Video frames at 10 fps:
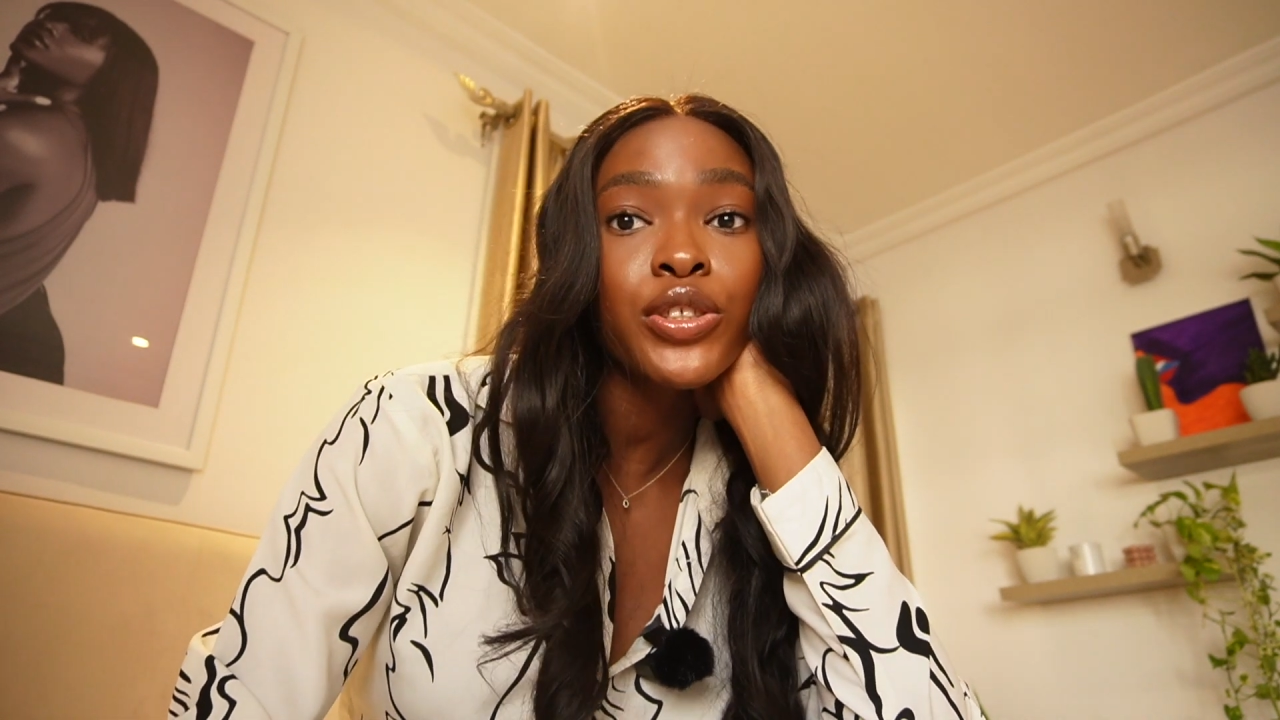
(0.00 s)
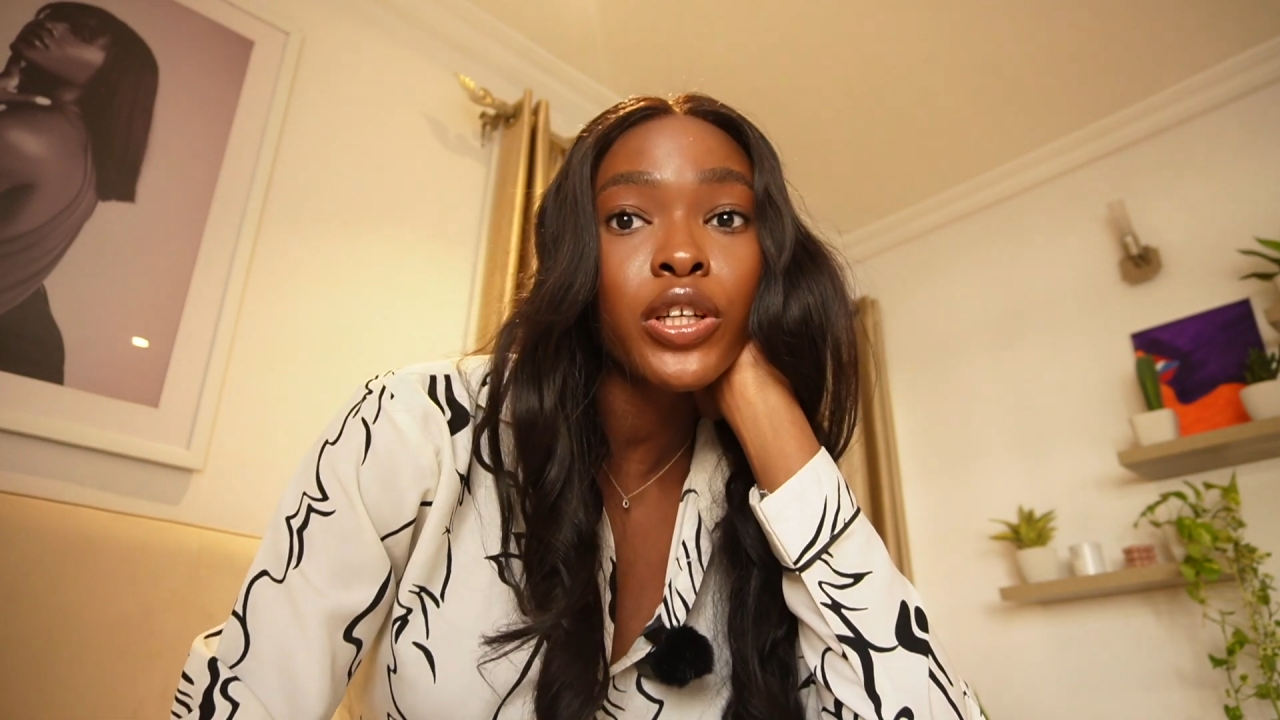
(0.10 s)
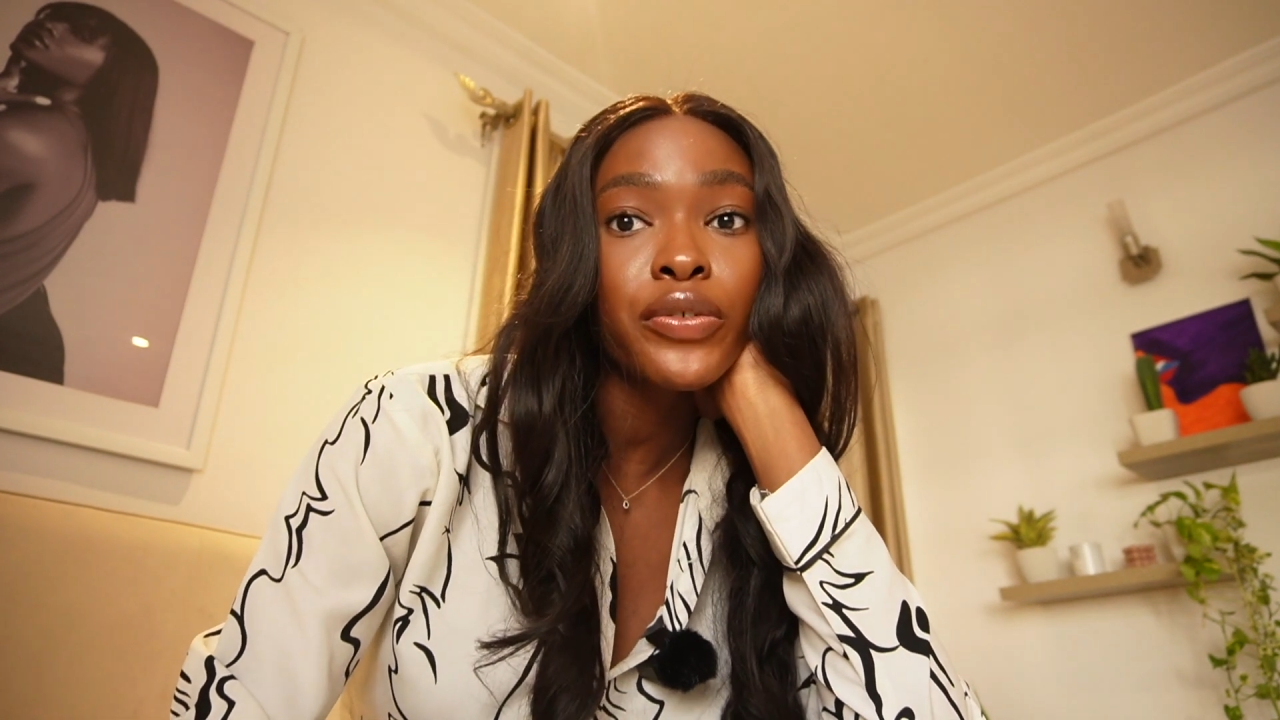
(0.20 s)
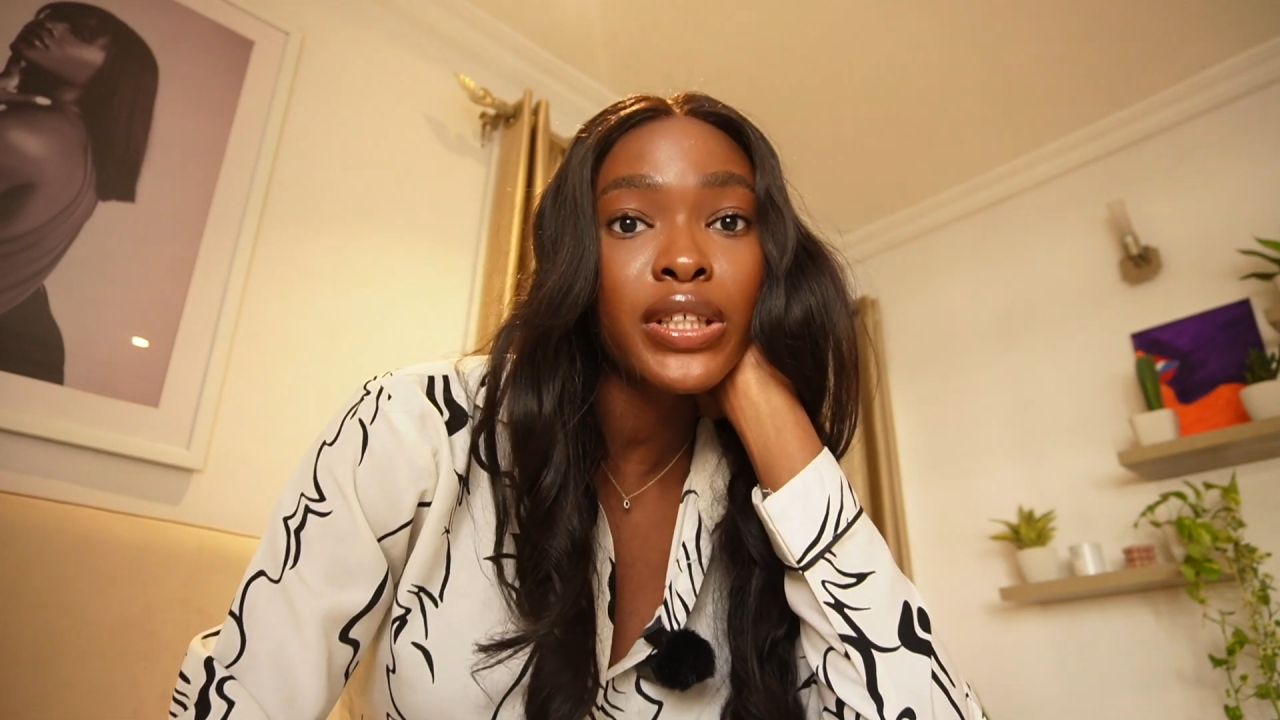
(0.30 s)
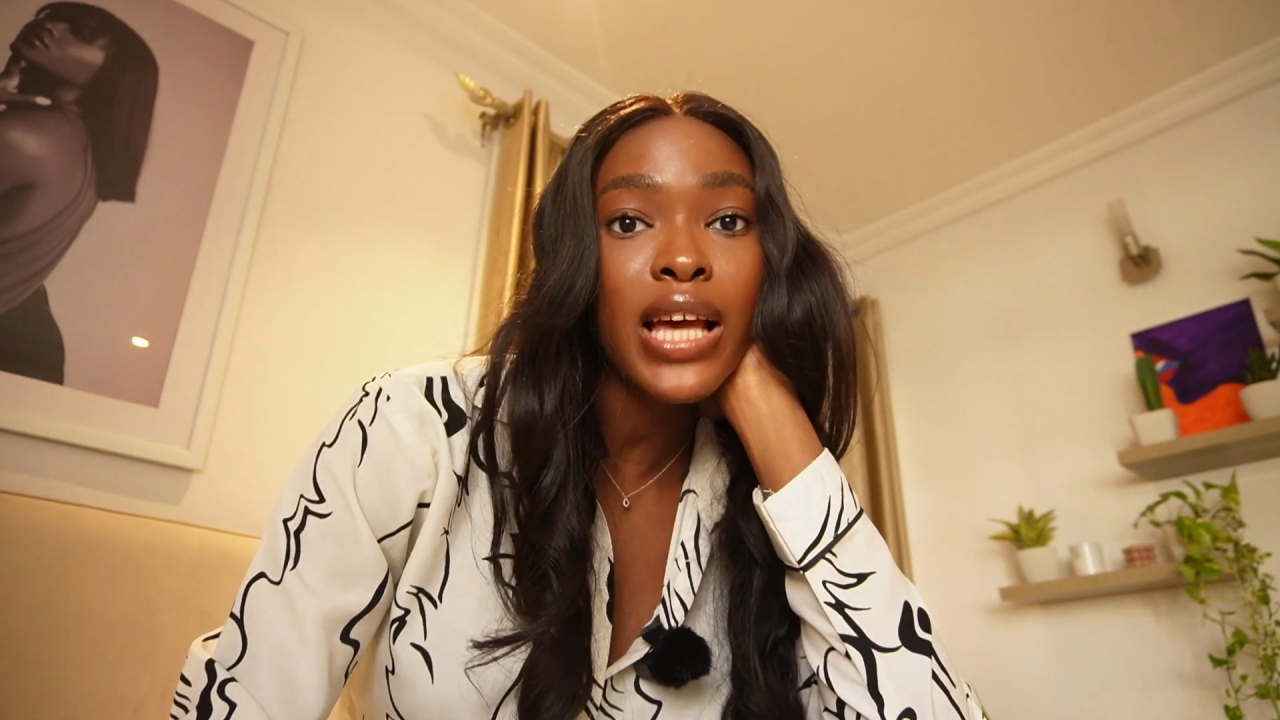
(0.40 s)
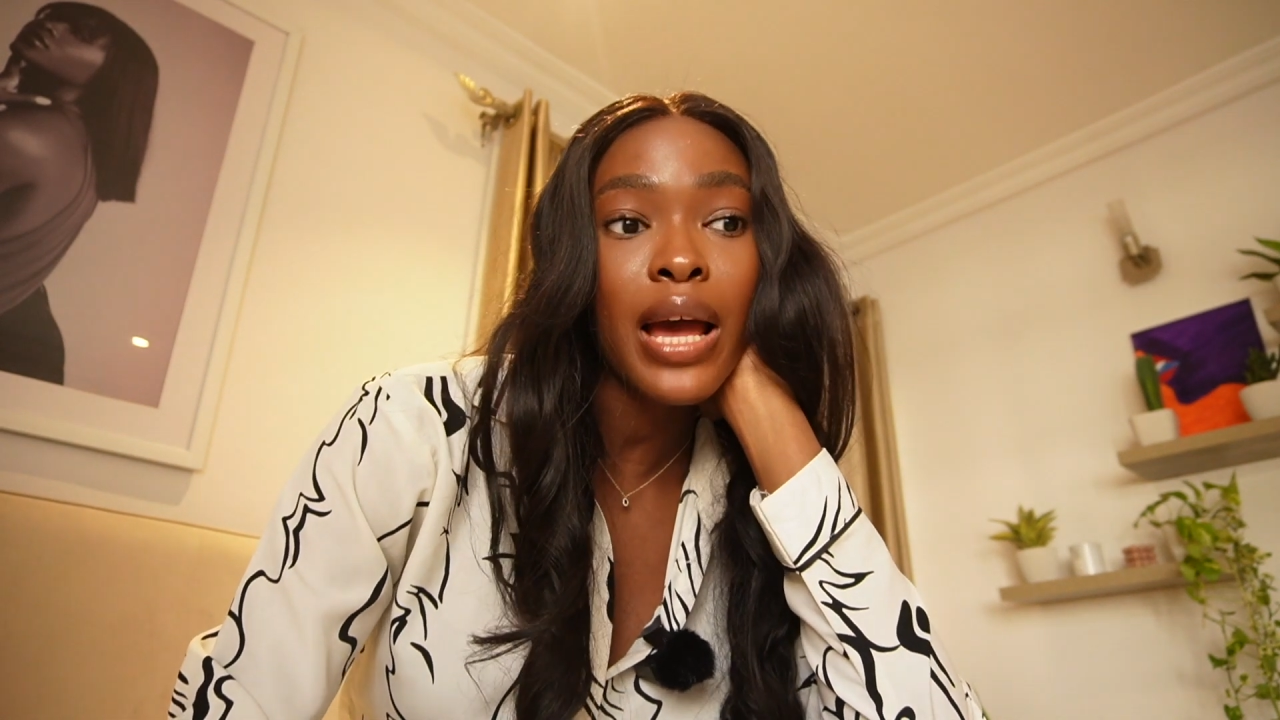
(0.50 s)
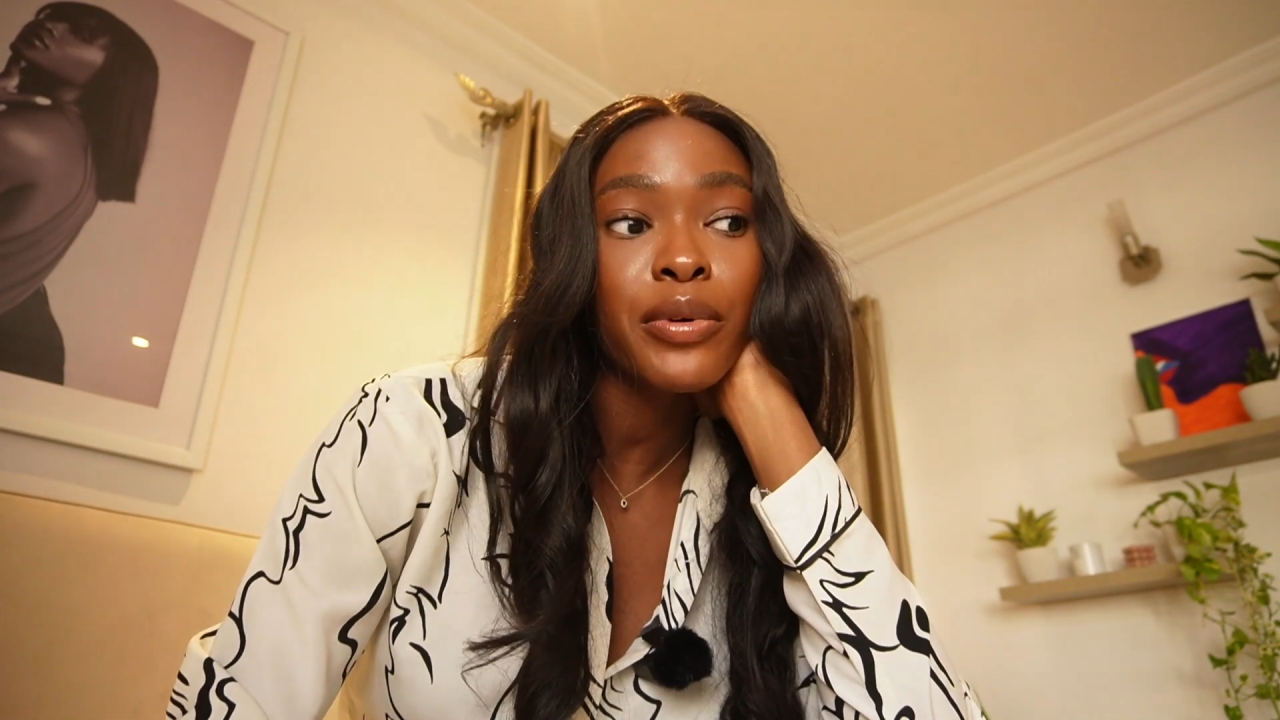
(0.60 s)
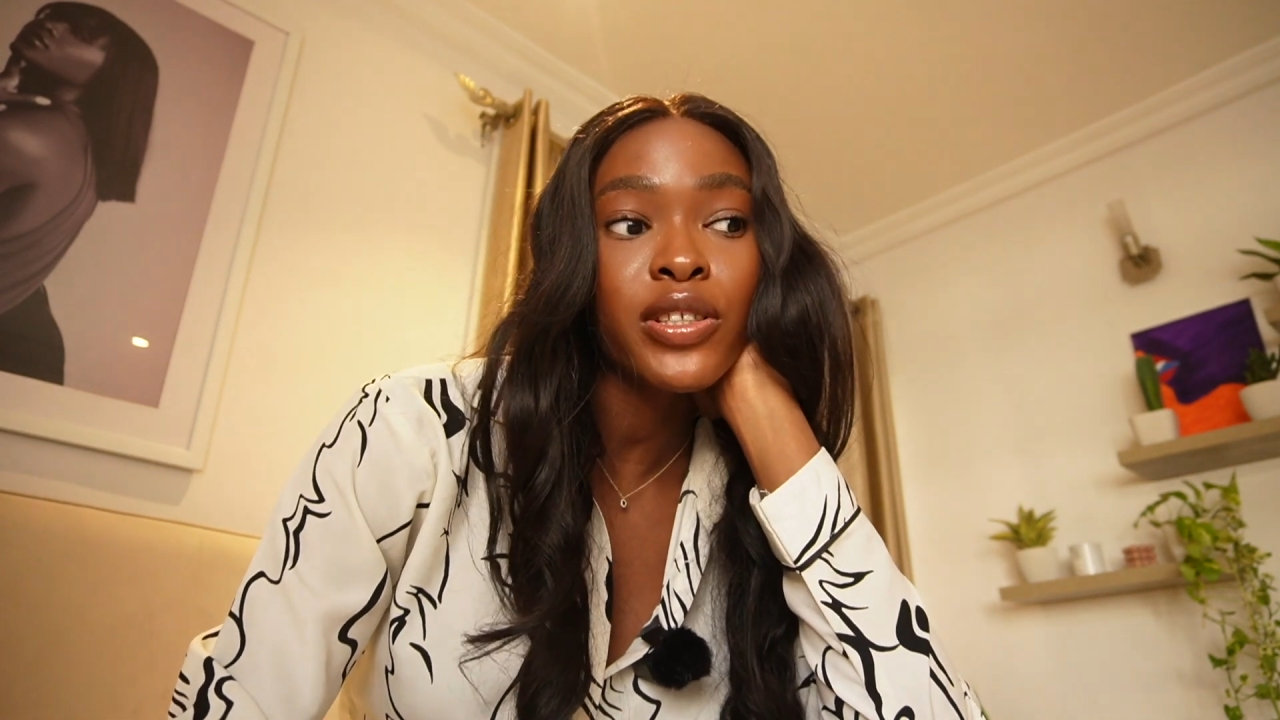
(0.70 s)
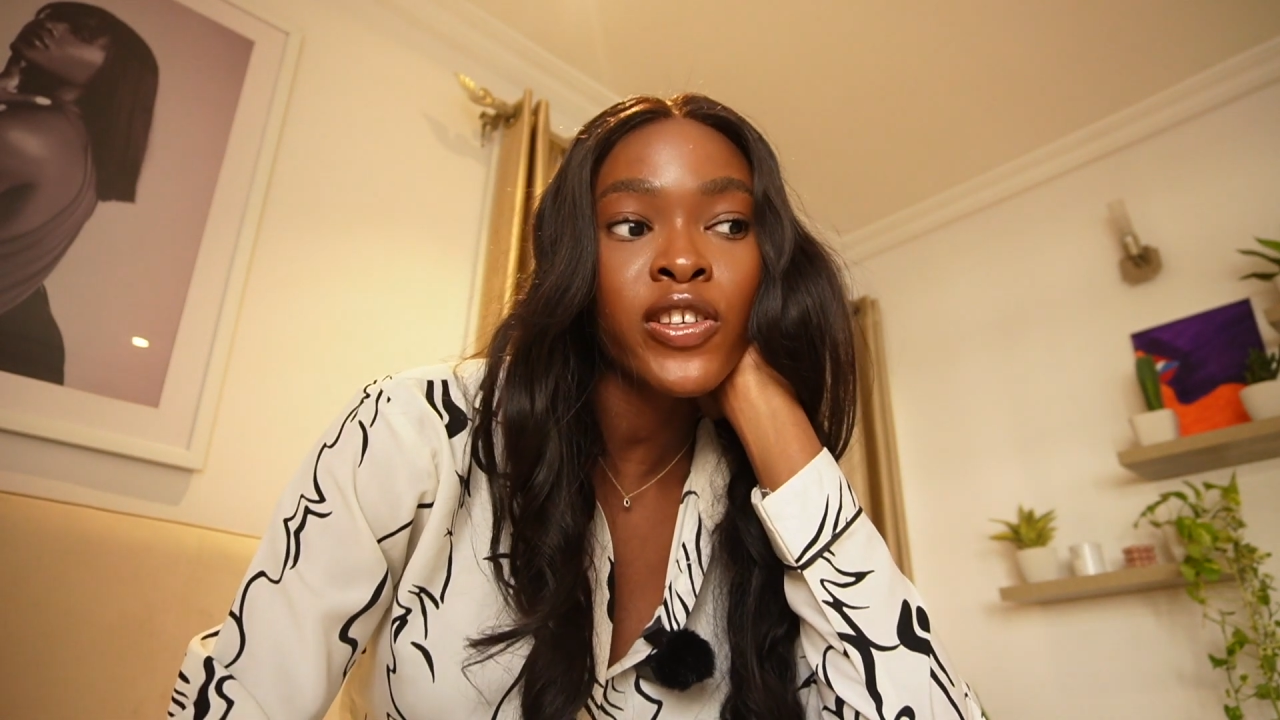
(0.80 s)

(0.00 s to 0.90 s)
turnover time because I